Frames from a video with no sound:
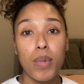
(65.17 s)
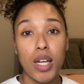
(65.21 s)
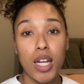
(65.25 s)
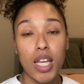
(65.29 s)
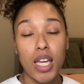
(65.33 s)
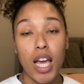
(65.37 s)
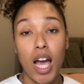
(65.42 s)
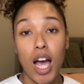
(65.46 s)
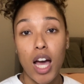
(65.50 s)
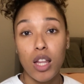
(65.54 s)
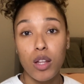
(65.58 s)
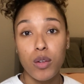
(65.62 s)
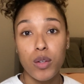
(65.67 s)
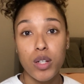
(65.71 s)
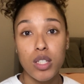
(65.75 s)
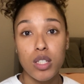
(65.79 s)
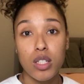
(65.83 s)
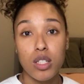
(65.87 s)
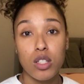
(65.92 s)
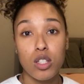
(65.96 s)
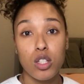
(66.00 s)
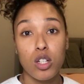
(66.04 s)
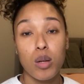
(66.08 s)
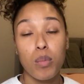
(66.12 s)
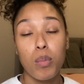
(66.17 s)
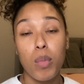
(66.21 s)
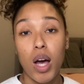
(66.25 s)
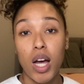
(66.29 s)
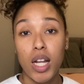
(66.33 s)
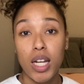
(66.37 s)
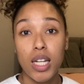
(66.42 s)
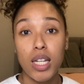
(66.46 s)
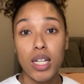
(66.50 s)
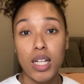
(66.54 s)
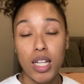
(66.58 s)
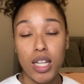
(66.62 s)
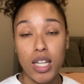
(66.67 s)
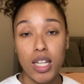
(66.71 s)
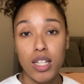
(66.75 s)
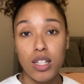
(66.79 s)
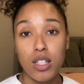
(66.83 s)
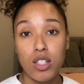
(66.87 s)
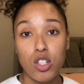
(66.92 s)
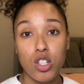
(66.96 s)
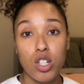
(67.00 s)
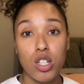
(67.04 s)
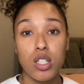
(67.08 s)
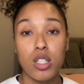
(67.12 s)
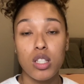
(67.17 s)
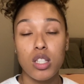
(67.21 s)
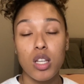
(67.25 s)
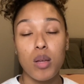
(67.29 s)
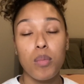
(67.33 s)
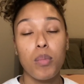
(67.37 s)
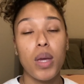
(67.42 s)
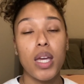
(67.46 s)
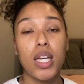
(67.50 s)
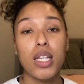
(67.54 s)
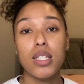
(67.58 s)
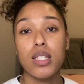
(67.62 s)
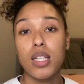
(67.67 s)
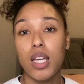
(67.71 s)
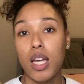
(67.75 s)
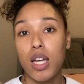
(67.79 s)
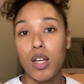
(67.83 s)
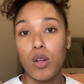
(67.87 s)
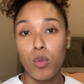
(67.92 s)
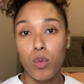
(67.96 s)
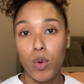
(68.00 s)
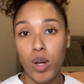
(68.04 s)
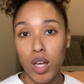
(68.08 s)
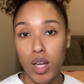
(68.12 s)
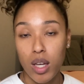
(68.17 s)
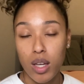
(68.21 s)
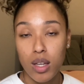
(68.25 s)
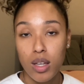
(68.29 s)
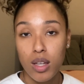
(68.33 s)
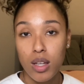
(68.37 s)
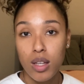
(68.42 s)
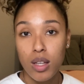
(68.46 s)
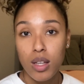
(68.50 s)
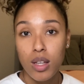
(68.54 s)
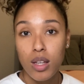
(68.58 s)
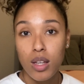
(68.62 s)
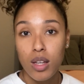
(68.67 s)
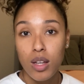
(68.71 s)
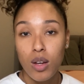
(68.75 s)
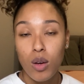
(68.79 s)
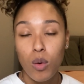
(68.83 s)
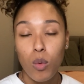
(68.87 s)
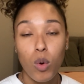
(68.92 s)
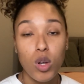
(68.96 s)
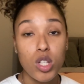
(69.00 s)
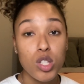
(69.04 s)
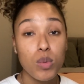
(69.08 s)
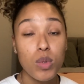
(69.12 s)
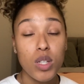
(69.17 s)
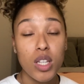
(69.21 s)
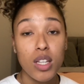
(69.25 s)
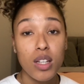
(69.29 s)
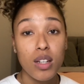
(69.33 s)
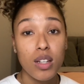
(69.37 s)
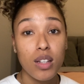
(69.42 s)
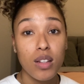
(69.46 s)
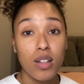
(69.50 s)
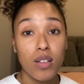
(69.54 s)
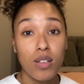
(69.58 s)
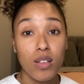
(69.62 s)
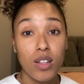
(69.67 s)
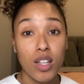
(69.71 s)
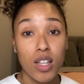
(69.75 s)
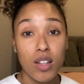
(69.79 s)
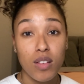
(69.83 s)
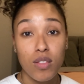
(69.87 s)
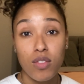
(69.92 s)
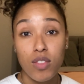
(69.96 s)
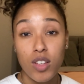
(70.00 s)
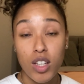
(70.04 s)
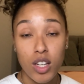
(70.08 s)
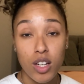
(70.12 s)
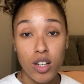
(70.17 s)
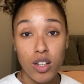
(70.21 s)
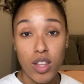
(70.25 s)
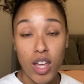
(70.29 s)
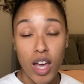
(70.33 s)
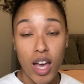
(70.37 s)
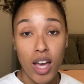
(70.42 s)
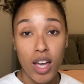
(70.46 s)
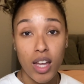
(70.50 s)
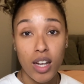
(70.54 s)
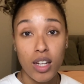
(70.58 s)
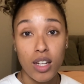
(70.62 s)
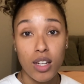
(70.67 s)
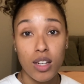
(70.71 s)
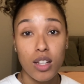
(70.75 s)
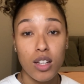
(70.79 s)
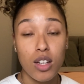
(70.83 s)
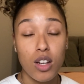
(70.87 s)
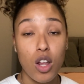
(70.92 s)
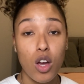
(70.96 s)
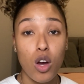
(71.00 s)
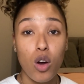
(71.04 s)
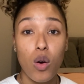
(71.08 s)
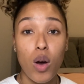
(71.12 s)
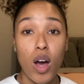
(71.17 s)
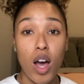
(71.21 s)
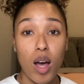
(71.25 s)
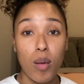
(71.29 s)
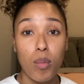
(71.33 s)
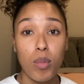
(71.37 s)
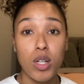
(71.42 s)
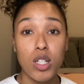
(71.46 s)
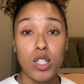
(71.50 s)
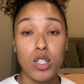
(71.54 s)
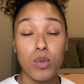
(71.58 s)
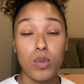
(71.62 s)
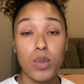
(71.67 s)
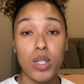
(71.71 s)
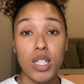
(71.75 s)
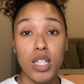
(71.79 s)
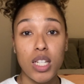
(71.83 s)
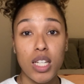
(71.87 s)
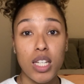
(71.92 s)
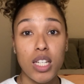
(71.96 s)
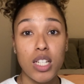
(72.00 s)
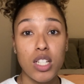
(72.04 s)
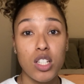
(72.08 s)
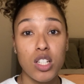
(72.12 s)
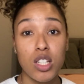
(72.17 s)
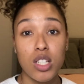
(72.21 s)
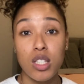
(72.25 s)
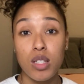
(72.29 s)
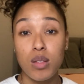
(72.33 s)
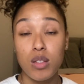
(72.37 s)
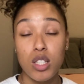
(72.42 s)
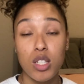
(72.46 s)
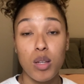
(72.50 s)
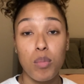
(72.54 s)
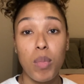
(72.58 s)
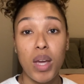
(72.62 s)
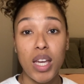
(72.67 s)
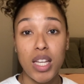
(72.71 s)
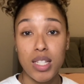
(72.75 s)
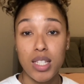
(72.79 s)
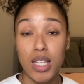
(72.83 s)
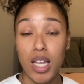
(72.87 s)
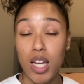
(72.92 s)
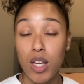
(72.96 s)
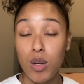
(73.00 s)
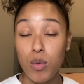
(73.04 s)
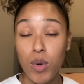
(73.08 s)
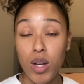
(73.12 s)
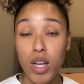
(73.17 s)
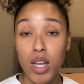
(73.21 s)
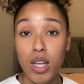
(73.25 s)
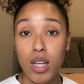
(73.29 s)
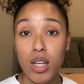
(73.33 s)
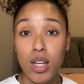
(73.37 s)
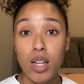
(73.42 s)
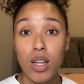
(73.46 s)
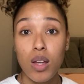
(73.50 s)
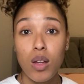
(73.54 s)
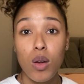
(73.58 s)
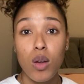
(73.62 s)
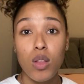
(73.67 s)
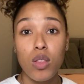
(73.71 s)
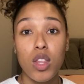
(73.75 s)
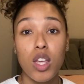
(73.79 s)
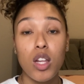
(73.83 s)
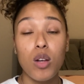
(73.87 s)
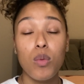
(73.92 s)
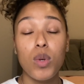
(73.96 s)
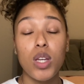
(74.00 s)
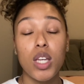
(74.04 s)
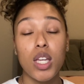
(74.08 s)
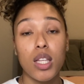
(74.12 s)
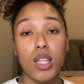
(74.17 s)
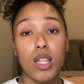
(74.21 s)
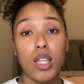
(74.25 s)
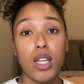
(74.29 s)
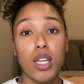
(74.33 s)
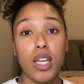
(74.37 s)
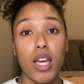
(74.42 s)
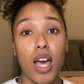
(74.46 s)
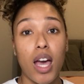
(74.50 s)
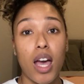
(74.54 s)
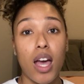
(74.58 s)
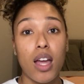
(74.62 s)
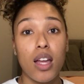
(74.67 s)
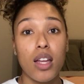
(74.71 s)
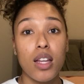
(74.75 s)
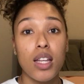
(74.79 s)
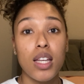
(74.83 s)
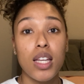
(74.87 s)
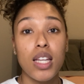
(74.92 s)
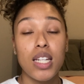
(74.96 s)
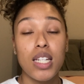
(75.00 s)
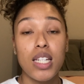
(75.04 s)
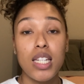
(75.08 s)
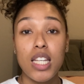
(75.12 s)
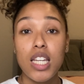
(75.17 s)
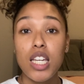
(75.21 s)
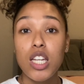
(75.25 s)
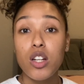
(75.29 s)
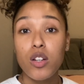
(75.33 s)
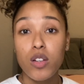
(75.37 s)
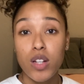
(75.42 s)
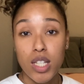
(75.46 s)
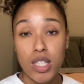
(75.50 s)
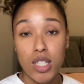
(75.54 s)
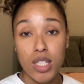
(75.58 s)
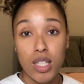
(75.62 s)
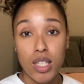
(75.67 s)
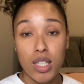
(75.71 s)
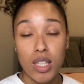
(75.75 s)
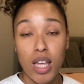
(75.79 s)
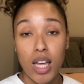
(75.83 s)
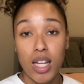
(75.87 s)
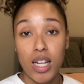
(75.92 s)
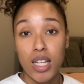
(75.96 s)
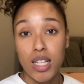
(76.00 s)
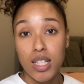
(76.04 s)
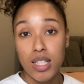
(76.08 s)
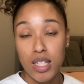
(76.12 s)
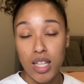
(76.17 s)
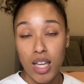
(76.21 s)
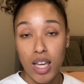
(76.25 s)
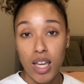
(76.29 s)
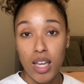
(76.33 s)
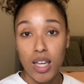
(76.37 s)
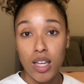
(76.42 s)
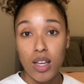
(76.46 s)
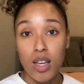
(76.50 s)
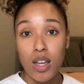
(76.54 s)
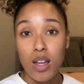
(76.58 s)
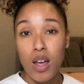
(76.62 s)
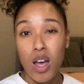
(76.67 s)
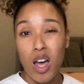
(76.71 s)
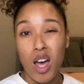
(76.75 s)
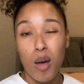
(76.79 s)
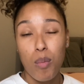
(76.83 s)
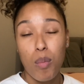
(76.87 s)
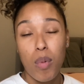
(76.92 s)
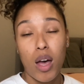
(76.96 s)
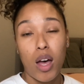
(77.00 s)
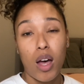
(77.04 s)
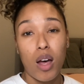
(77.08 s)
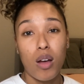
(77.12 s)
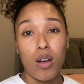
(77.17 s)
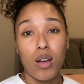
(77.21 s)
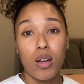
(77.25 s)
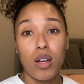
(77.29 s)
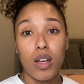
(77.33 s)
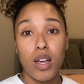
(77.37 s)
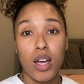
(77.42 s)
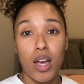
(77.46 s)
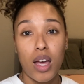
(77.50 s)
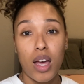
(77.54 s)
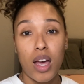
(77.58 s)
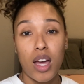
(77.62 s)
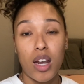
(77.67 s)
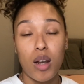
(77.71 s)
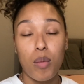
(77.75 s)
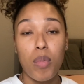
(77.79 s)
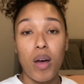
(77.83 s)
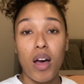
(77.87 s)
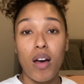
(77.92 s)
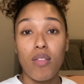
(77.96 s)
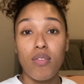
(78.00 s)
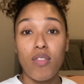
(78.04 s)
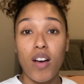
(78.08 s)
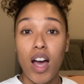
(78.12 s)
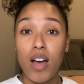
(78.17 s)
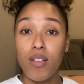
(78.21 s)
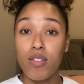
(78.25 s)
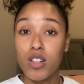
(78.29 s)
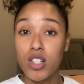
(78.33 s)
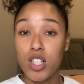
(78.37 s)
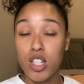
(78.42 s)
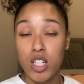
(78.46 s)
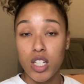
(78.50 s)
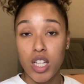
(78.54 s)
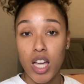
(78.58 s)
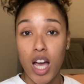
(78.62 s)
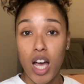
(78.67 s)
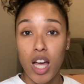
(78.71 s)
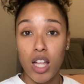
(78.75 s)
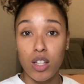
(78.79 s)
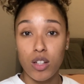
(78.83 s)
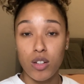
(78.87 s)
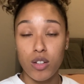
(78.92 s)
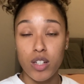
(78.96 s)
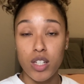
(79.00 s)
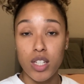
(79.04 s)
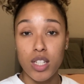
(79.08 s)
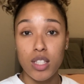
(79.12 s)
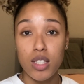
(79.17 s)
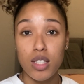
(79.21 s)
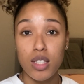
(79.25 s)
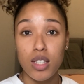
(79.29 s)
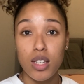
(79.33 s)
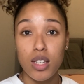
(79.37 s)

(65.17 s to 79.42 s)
calories does your body need just to maintain weight. Once we can configure that and know how much we need just to maintain weight, then we can look at decreasing that intake at about 500 calories